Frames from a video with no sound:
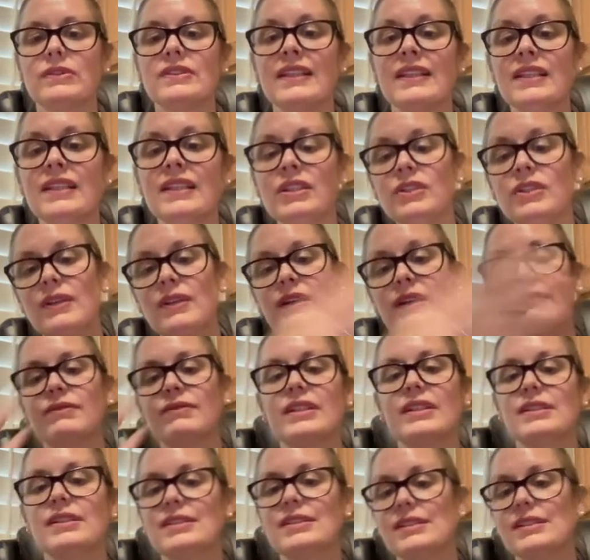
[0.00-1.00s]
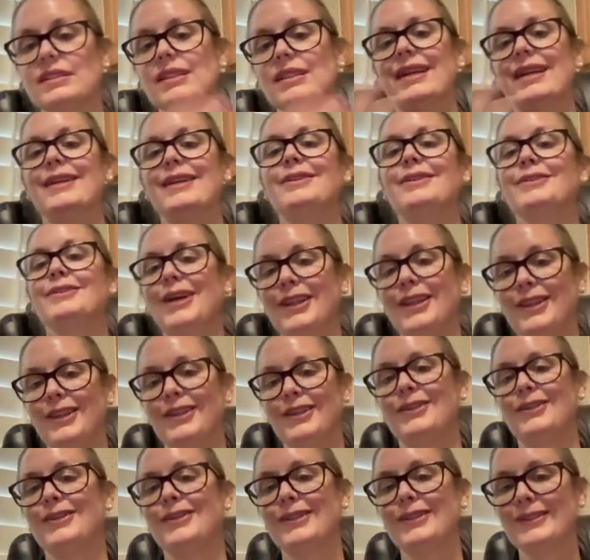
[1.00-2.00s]
and then you have like societal
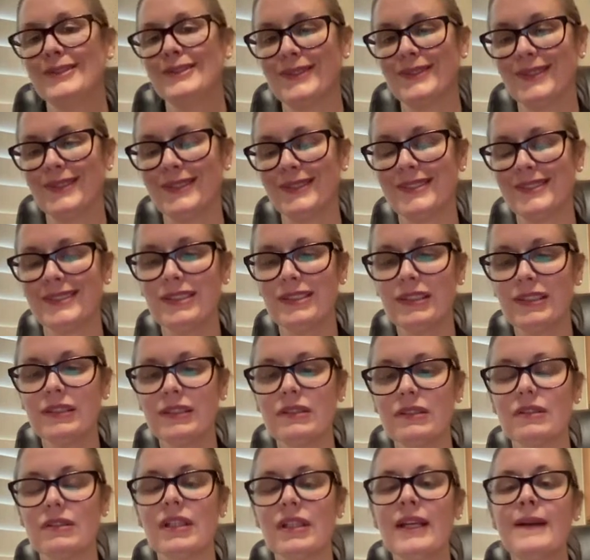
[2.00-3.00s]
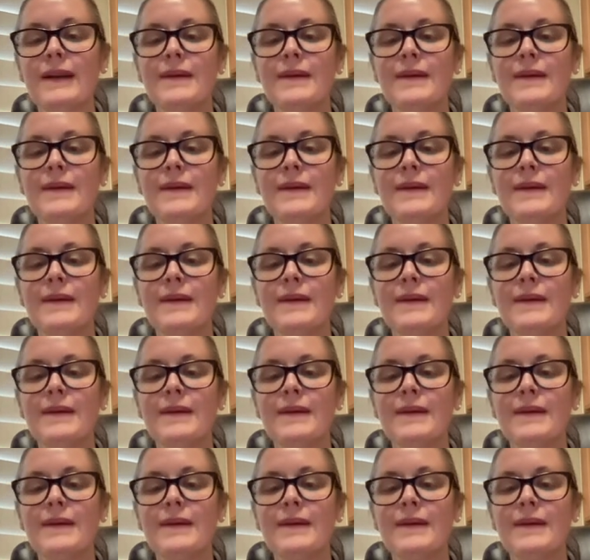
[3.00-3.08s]
ethical concerns too.